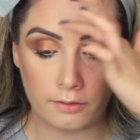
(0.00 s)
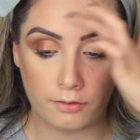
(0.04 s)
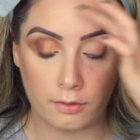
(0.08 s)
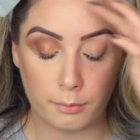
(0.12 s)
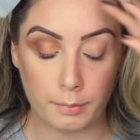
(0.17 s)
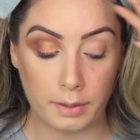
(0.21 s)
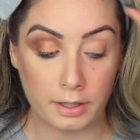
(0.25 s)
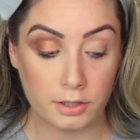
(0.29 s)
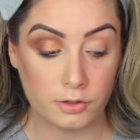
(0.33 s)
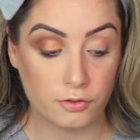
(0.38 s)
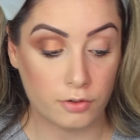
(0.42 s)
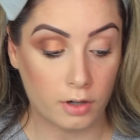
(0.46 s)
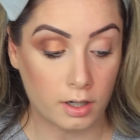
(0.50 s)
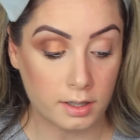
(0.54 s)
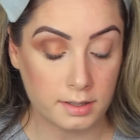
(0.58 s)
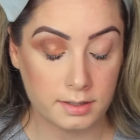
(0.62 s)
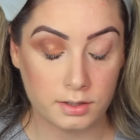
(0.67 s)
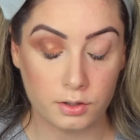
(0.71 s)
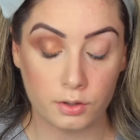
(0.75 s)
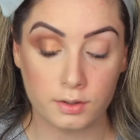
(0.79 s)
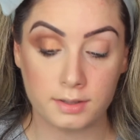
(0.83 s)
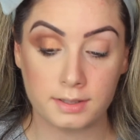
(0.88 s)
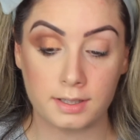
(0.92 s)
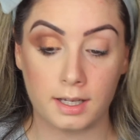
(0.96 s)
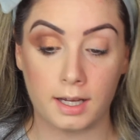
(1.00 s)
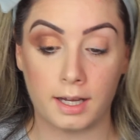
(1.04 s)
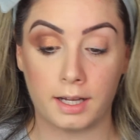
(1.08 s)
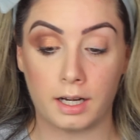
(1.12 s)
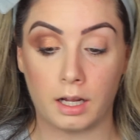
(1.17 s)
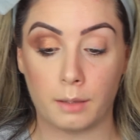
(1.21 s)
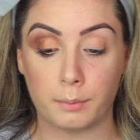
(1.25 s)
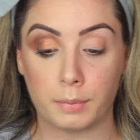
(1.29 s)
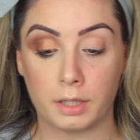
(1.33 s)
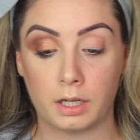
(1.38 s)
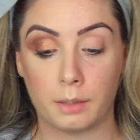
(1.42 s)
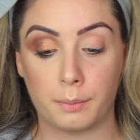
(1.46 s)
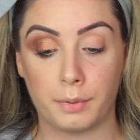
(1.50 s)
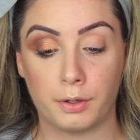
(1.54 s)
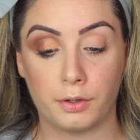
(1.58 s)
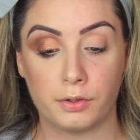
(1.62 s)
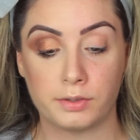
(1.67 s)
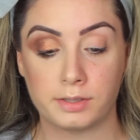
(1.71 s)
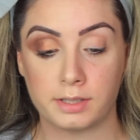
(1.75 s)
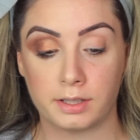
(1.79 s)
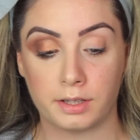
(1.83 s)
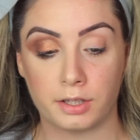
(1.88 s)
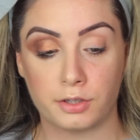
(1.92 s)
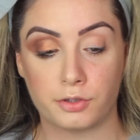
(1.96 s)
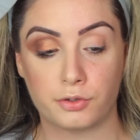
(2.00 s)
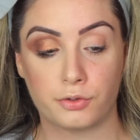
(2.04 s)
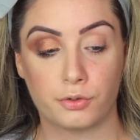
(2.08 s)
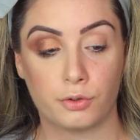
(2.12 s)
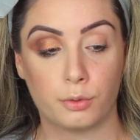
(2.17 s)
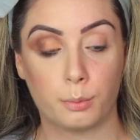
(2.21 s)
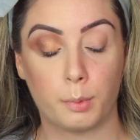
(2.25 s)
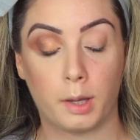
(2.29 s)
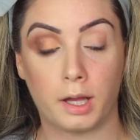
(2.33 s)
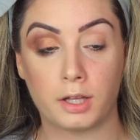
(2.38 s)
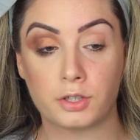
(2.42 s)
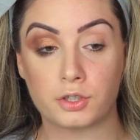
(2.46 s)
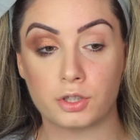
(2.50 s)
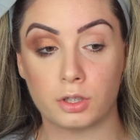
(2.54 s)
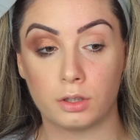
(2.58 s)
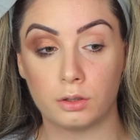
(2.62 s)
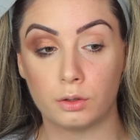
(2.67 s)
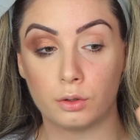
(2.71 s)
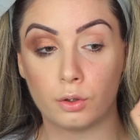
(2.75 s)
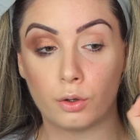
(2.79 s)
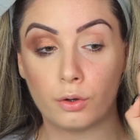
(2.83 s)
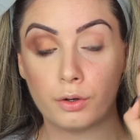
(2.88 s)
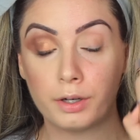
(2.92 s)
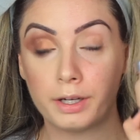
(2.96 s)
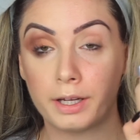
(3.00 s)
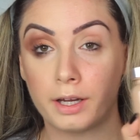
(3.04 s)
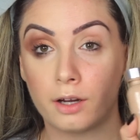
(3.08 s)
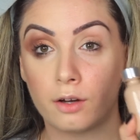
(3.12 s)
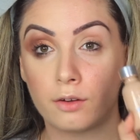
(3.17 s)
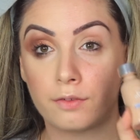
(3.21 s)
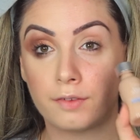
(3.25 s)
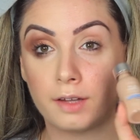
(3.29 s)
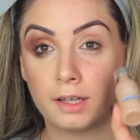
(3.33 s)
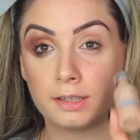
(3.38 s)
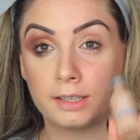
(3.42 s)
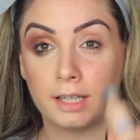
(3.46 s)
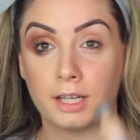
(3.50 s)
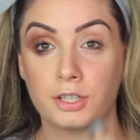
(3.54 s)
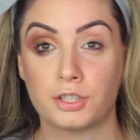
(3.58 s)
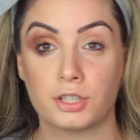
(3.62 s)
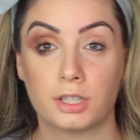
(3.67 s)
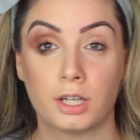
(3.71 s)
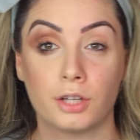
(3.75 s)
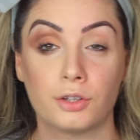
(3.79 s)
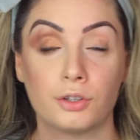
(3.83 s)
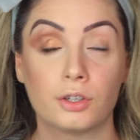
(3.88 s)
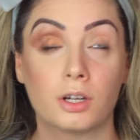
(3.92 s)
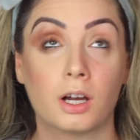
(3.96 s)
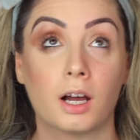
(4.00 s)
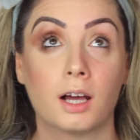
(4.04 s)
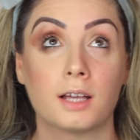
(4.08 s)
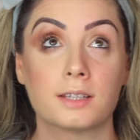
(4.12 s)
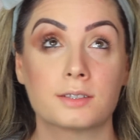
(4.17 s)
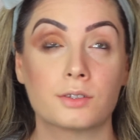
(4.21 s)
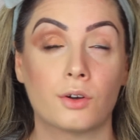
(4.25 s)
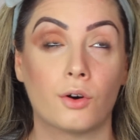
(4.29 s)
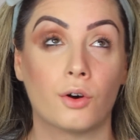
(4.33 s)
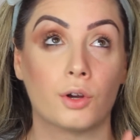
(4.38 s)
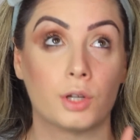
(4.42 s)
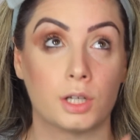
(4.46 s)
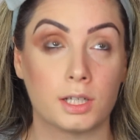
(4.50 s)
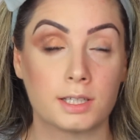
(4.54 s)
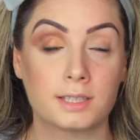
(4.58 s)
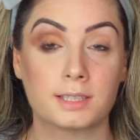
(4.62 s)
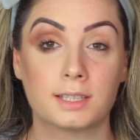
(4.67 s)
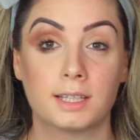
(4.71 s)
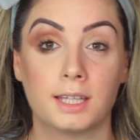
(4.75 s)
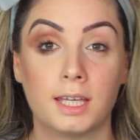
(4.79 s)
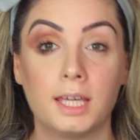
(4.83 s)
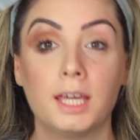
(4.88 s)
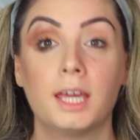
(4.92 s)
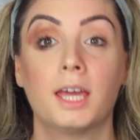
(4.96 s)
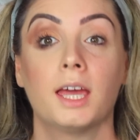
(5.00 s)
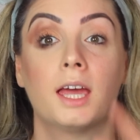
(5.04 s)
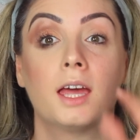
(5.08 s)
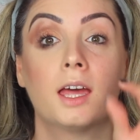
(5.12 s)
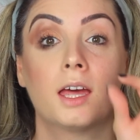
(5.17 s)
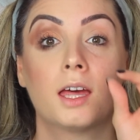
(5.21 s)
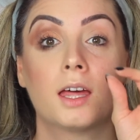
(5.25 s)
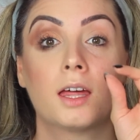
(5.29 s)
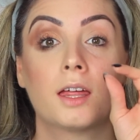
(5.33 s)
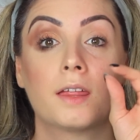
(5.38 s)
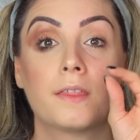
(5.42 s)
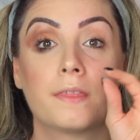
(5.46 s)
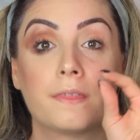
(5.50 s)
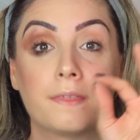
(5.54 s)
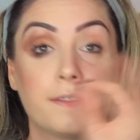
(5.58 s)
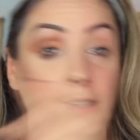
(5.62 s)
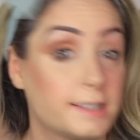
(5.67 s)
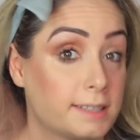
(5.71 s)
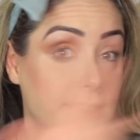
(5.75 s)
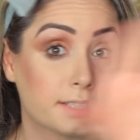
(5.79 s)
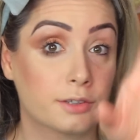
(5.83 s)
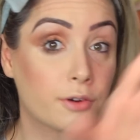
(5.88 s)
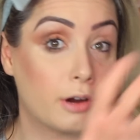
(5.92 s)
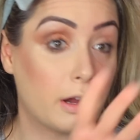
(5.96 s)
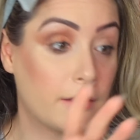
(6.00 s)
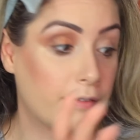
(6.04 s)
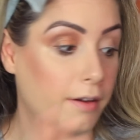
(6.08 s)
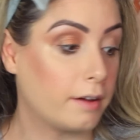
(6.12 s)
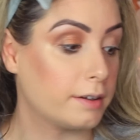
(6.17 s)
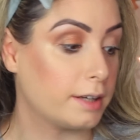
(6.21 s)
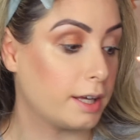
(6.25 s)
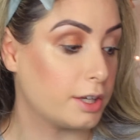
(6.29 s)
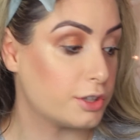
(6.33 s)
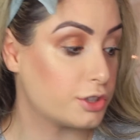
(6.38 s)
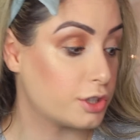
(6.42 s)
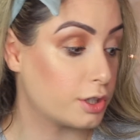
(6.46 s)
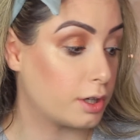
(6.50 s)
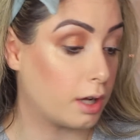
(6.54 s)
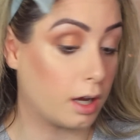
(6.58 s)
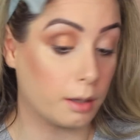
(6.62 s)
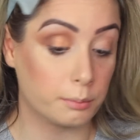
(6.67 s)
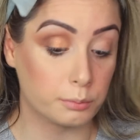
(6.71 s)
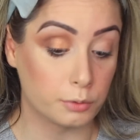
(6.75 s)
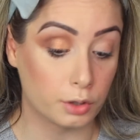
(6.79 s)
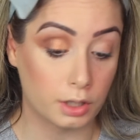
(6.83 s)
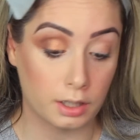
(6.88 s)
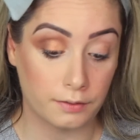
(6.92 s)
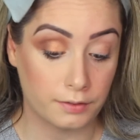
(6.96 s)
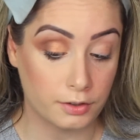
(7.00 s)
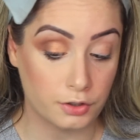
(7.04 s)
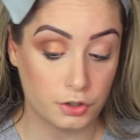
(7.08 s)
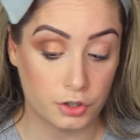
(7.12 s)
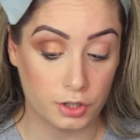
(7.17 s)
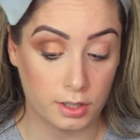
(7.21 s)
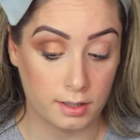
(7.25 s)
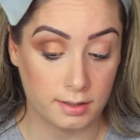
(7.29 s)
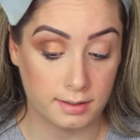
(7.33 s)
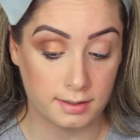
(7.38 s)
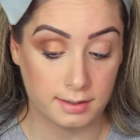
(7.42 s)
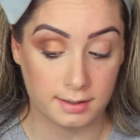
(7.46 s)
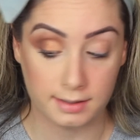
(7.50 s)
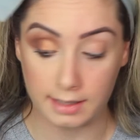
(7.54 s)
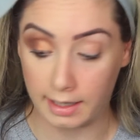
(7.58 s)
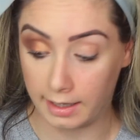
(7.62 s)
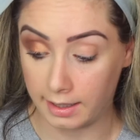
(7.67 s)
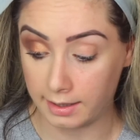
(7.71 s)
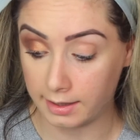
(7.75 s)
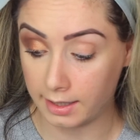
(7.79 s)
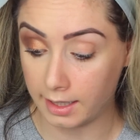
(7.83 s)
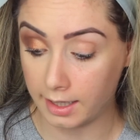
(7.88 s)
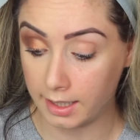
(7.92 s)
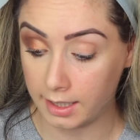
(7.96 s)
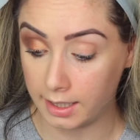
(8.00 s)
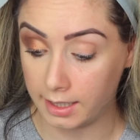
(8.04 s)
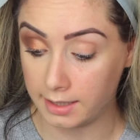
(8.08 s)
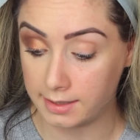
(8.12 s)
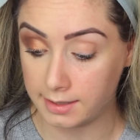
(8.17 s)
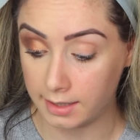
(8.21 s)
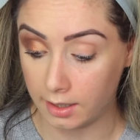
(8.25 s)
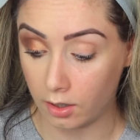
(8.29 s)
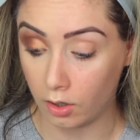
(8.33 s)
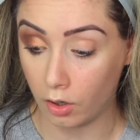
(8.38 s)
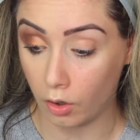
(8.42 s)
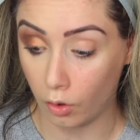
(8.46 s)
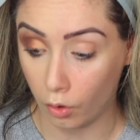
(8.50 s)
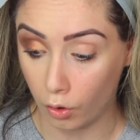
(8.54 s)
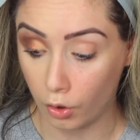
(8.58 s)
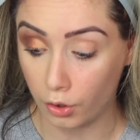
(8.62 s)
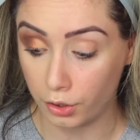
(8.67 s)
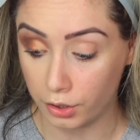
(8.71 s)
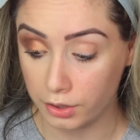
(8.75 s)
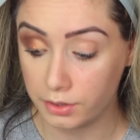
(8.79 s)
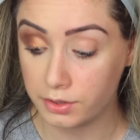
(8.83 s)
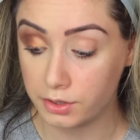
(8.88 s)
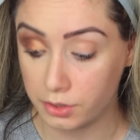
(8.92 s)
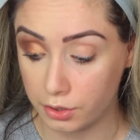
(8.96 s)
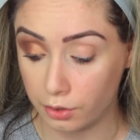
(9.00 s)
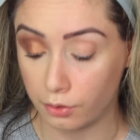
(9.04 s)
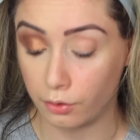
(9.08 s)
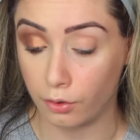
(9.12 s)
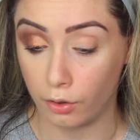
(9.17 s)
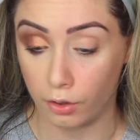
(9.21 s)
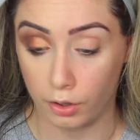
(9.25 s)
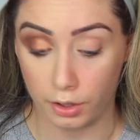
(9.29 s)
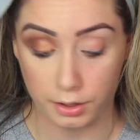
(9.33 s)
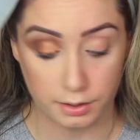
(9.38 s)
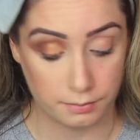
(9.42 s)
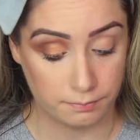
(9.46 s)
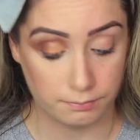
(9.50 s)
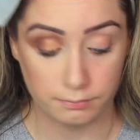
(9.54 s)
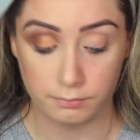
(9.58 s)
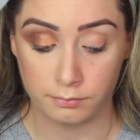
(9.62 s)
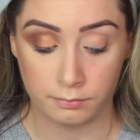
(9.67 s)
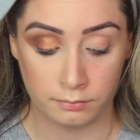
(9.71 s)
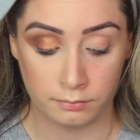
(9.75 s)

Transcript: Now for my drugstore side, I'm going to be using the True Match L'Oreal foundation. Now you guys, honestly, this is a great foundation. I'm not even just saying that. It's honest to God.